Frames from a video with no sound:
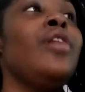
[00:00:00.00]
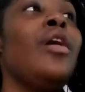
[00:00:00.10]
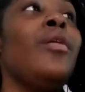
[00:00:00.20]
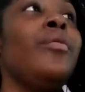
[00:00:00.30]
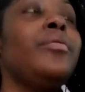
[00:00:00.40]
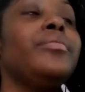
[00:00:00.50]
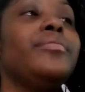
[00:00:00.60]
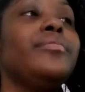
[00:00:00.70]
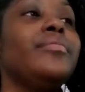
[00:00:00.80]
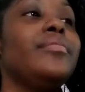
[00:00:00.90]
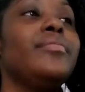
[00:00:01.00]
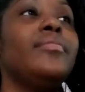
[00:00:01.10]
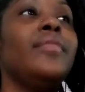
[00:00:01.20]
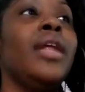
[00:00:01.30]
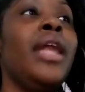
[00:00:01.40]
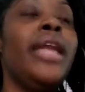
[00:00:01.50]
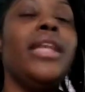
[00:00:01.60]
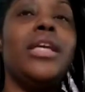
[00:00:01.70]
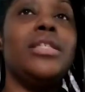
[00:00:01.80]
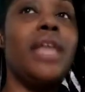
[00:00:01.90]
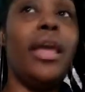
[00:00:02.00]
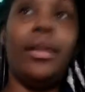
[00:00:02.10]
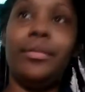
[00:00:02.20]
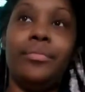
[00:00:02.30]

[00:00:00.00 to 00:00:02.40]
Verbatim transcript: know, like they say,